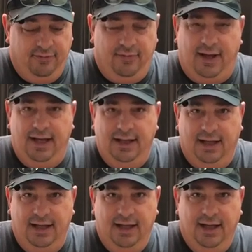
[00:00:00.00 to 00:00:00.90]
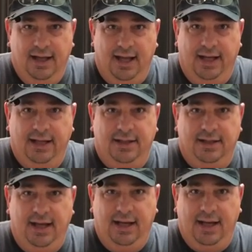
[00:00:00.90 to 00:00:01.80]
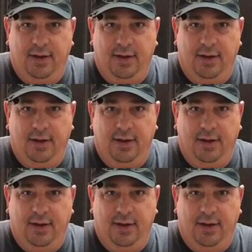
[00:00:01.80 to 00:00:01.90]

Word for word: finally, I get to take